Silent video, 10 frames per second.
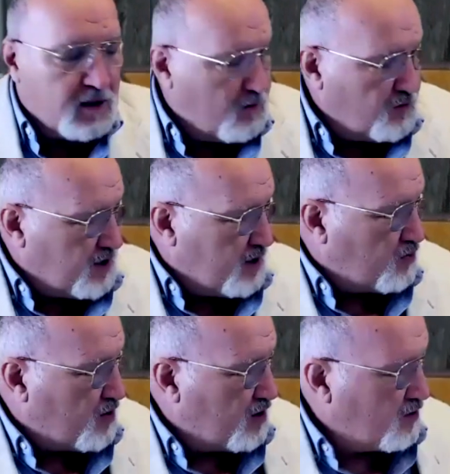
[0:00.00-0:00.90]
And with that
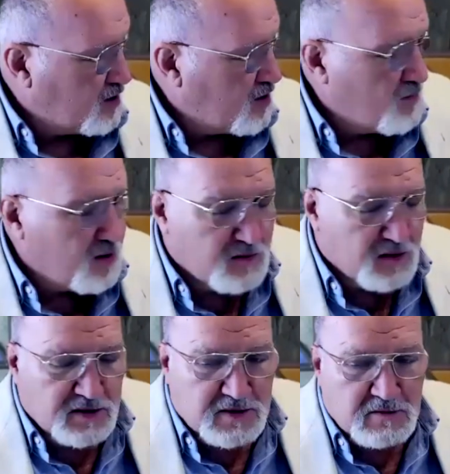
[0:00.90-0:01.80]
prayer and
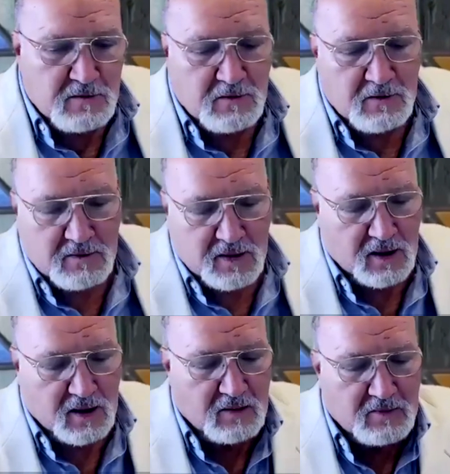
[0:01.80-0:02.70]
commitment,
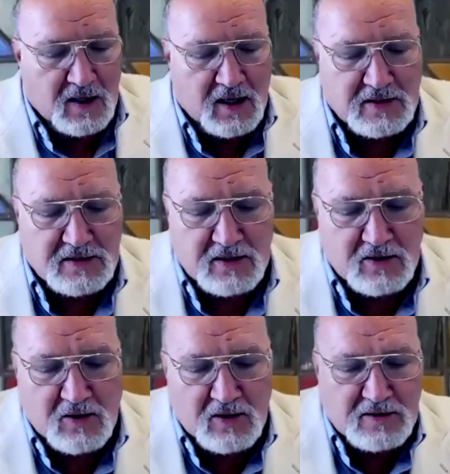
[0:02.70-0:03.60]
I take
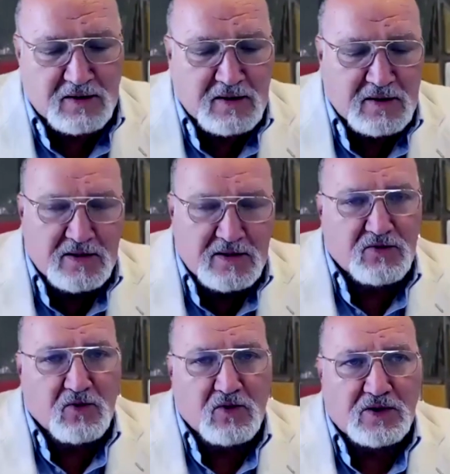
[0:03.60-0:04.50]
on this
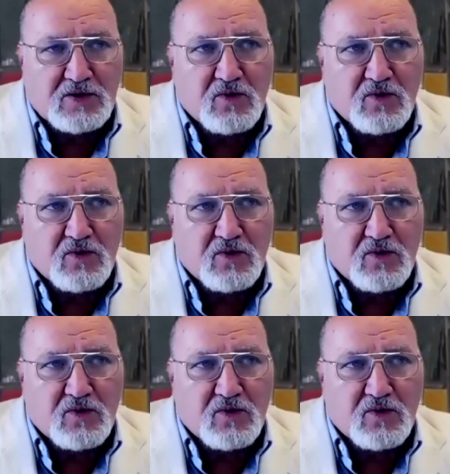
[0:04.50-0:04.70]
role as